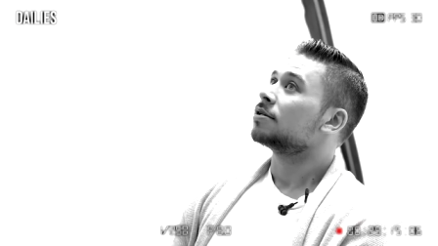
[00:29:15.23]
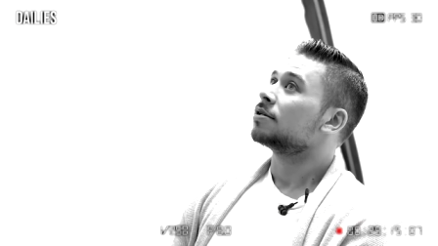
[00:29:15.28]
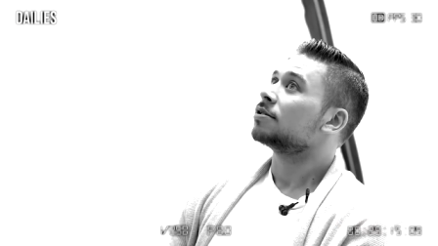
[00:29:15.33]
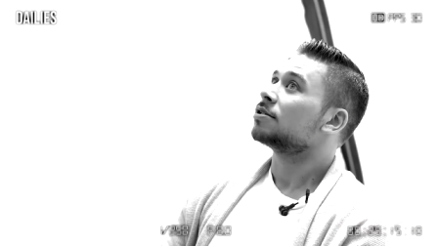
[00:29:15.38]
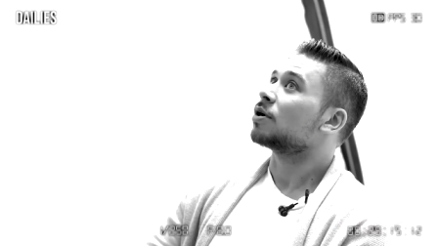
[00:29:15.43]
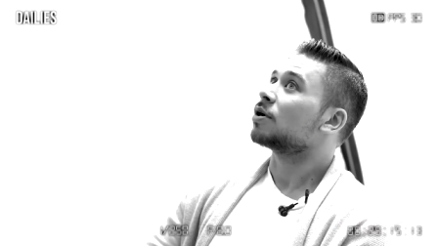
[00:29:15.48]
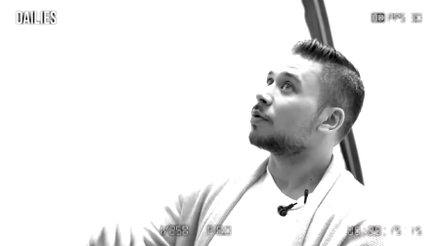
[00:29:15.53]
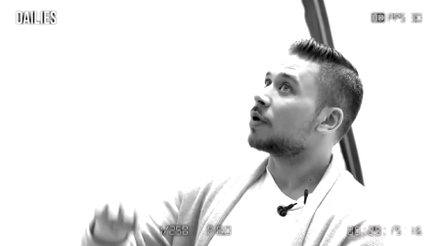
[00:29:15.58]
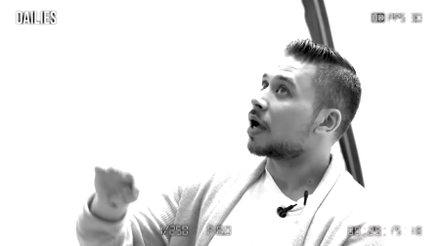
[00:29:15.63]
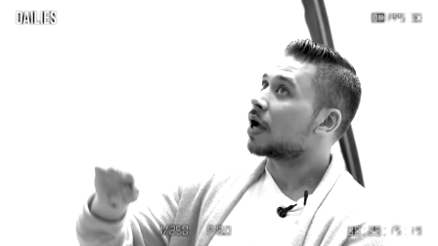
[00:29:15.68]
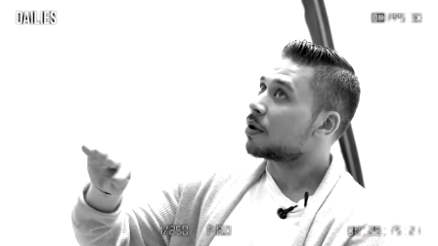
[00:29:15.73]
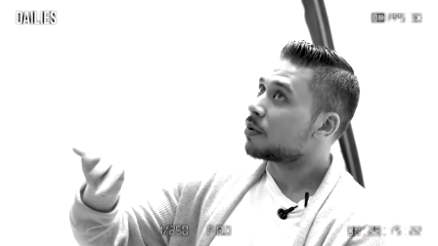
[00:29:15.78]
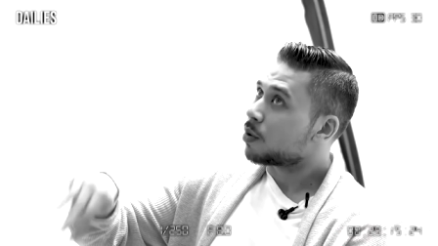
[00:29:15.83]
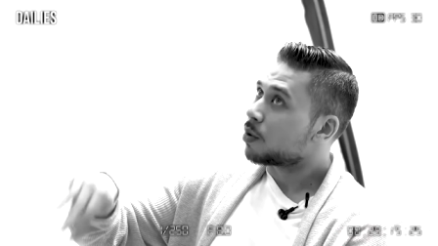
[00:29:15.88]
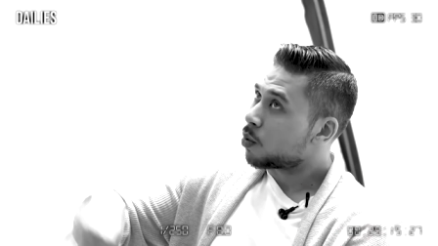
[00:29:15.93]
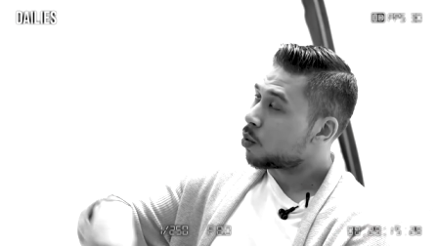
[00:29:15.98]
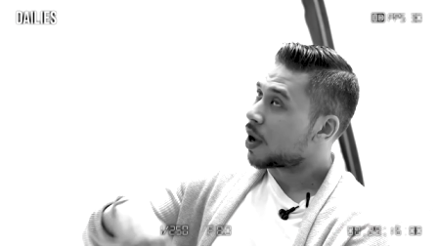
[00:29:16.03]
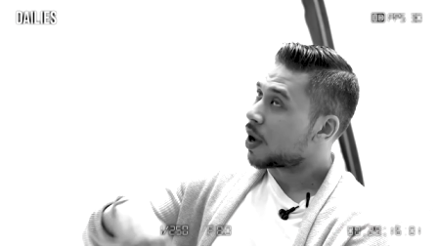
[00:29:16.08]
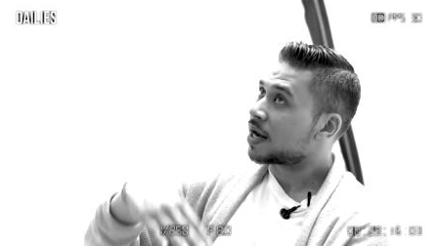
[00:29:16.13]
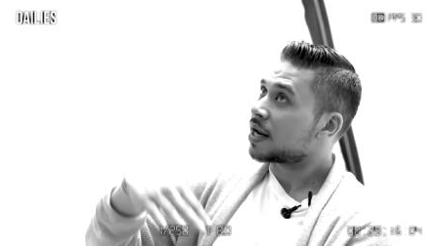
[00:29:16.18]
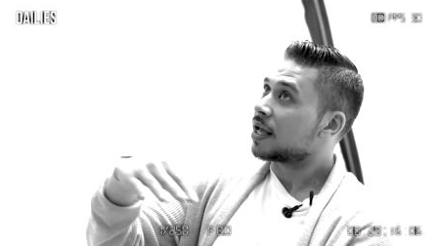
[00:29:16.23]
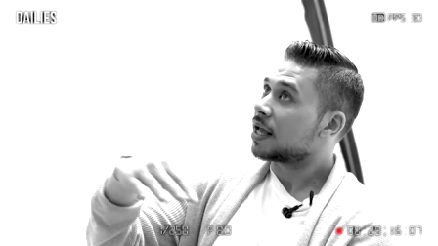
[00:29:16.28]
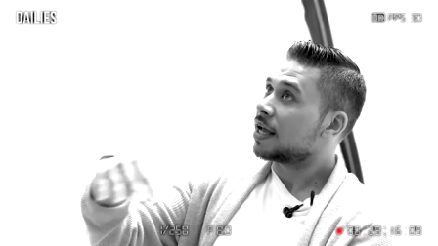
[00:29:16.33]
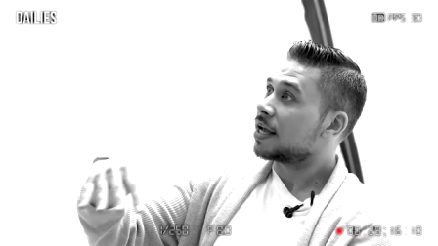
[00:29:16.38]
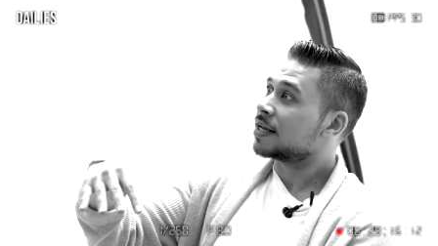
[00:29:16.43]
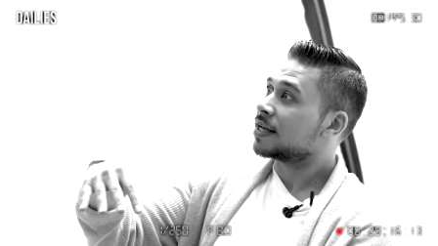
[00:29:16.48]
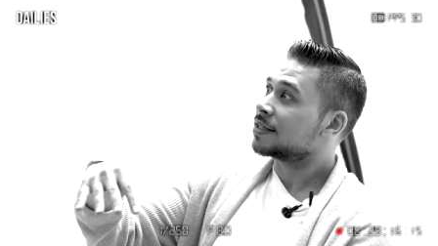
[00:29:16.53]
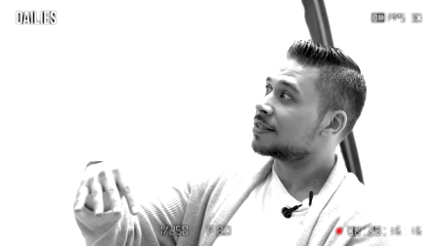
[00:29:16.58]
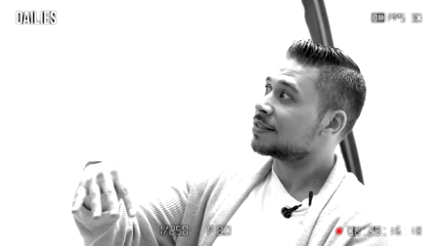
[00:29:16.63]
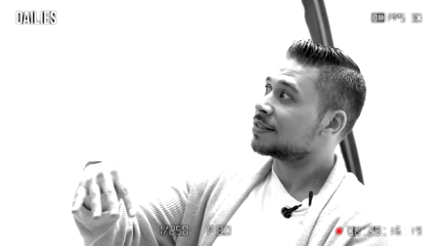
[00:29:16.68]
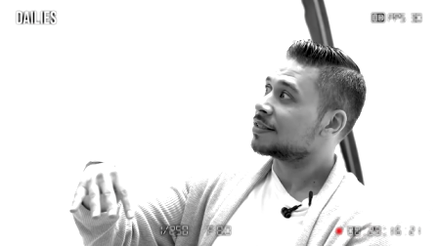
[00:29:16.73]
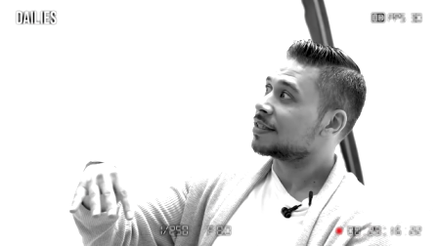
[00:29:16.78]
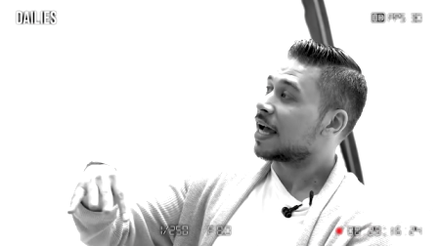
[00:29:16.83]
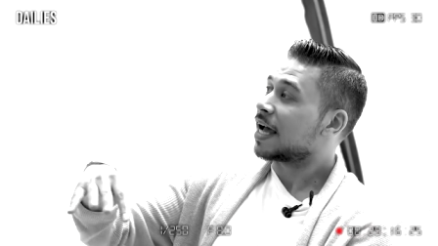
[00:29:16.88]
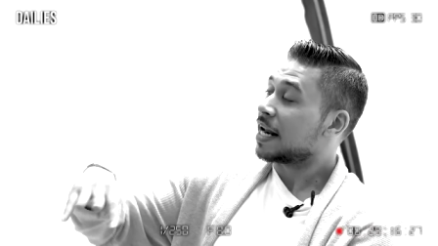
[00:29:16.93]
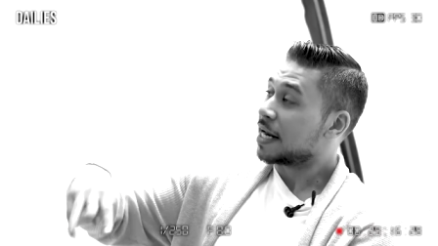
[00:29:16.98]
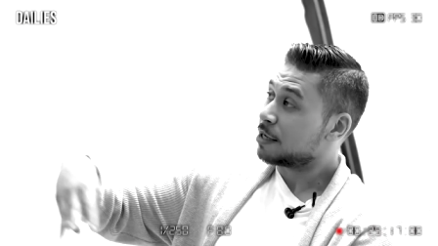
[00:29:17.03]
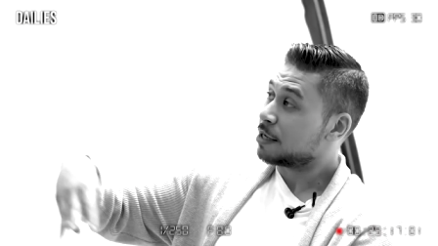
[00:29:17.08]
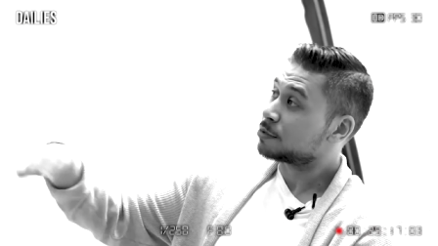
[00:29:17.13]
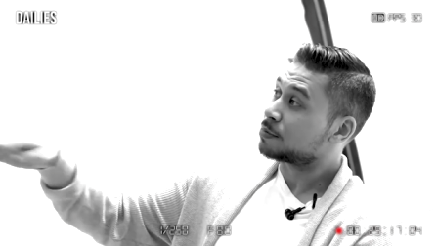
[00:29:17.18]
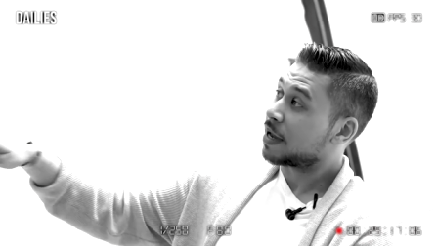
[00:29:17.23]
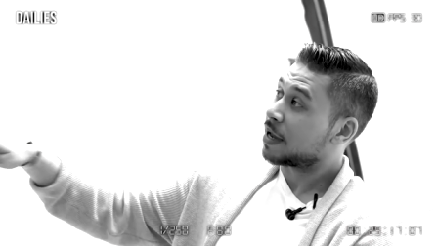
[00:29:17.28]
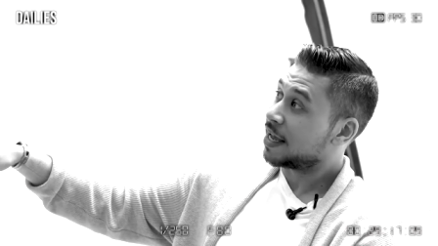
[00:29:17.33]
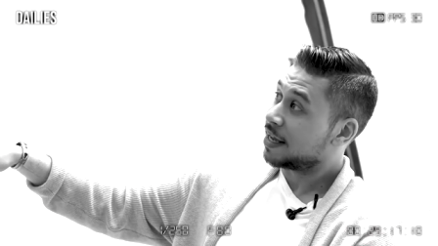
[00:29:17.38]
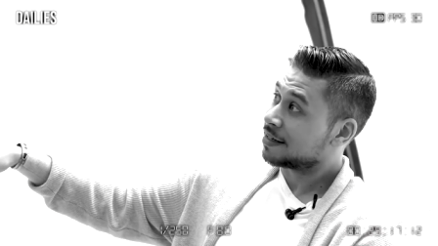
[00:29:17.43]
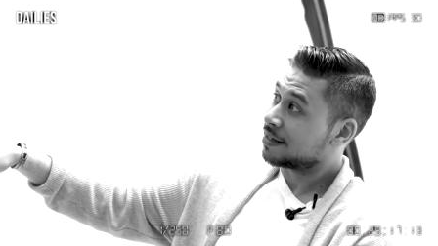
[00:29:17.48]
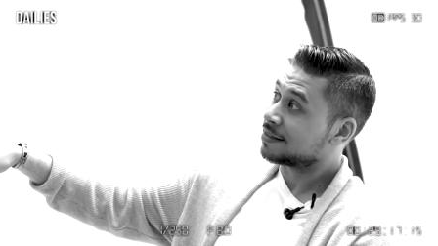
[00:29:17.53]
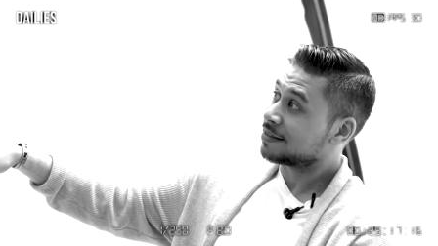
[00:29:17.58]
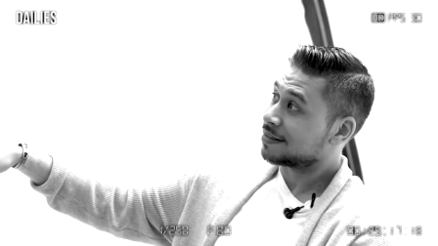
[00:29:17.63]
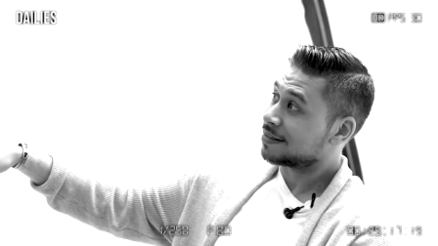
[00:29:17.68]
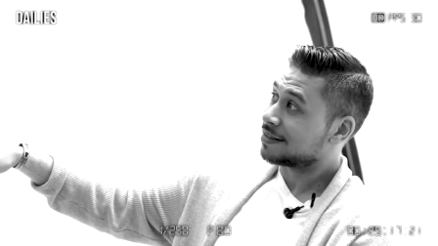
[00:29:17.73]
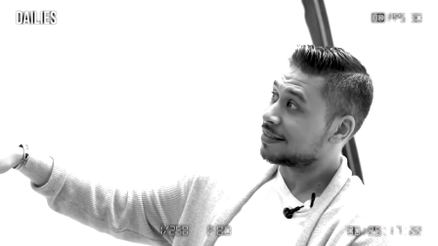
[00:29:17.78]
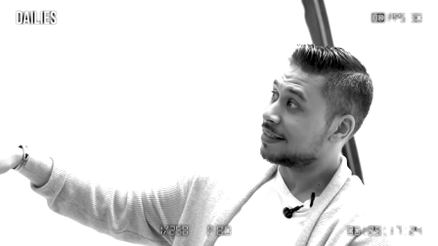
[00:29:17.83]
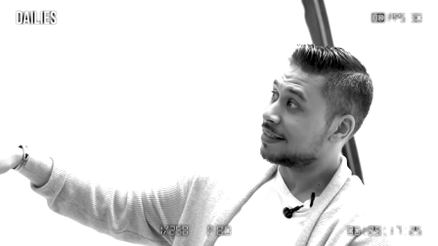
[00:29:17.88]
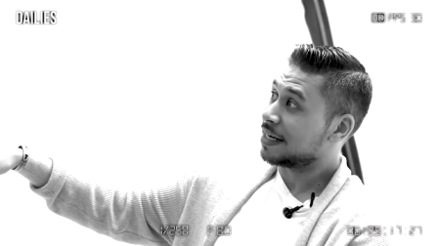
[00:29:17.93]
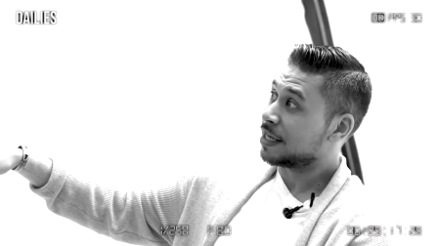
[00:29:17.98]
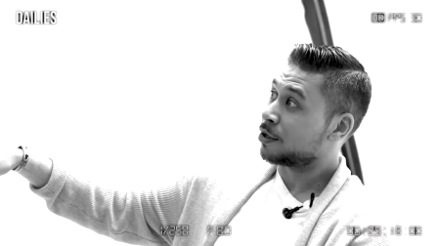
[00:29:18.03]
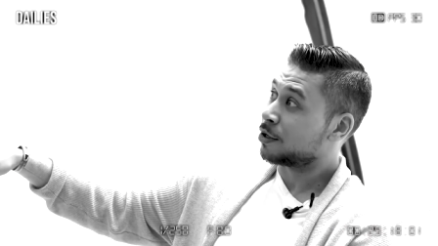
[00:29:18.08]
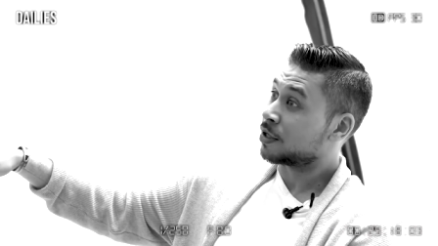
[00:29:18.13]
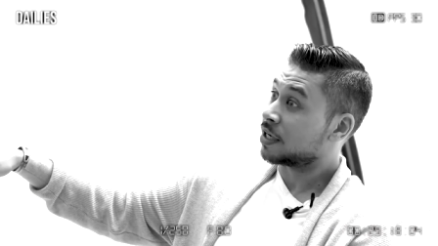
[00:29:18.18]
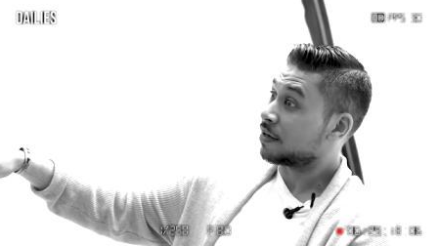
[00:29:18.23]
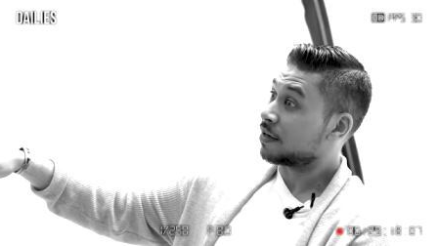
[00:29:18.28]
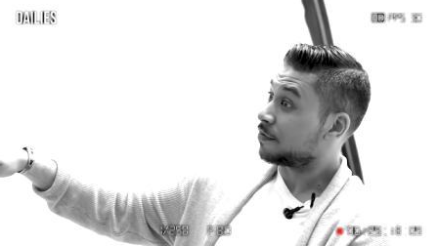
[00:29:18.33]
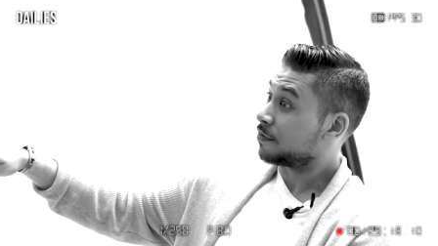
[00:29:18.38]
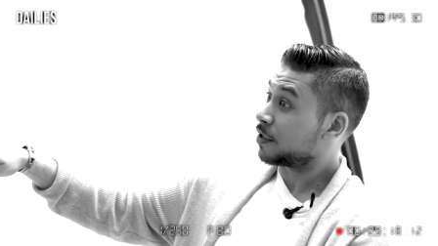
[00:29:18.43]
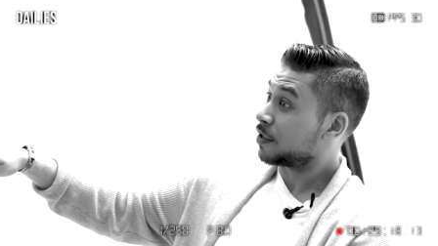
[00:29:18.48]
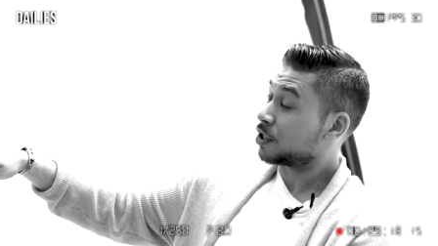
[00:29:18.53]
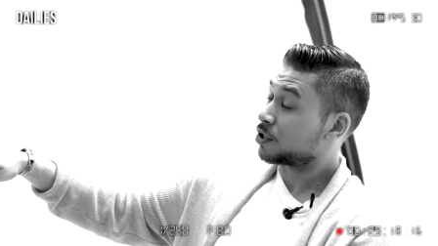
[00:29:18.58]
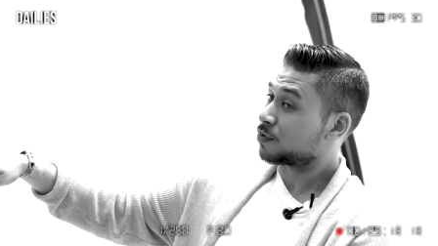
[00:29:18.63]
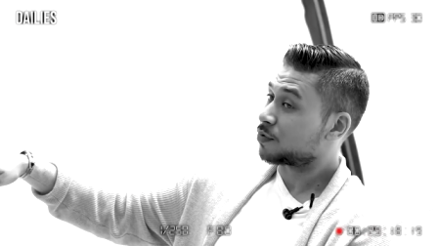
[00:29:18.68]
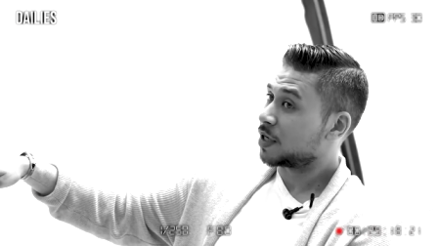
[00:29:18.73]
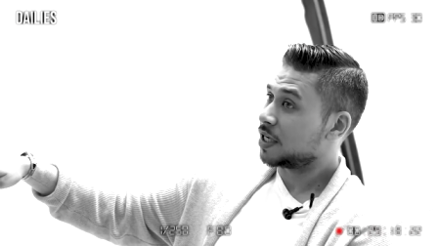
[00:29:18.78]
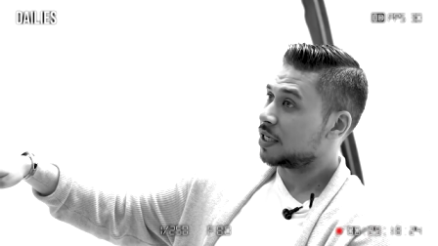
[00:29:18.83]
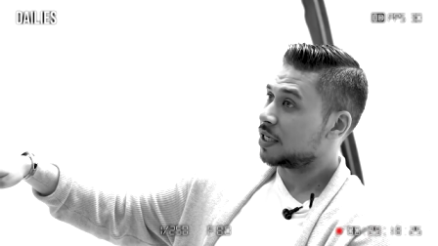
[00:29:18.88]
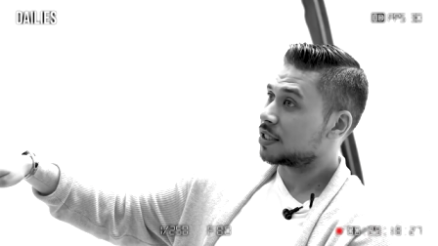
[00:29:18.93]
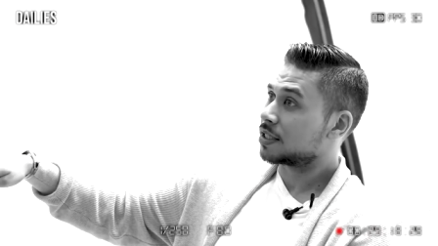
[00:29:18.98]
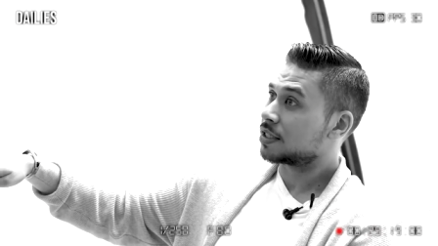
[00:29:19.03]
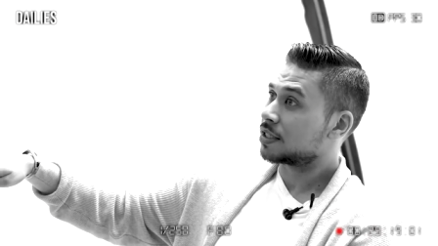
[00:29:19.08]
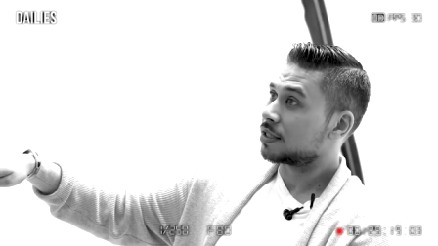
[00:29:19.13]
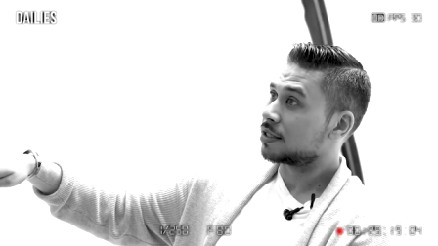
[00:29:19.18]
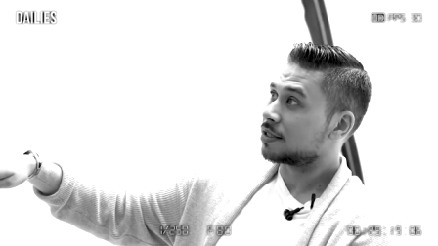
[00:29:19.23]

So we, we, went in, and he was playing Leon in the first read.